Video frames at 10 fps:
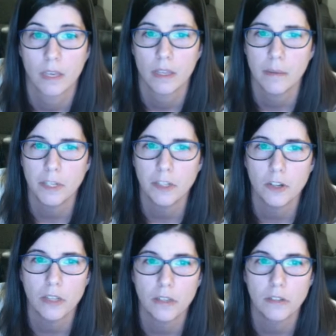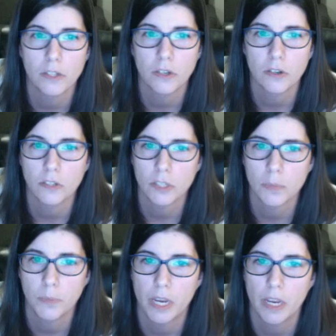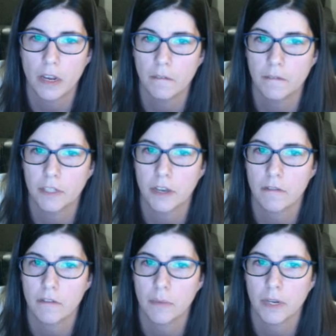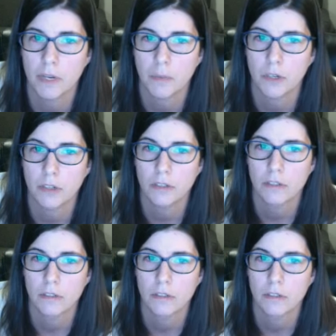And then I'm going to draw a little circle just big enough to cover up my numbers.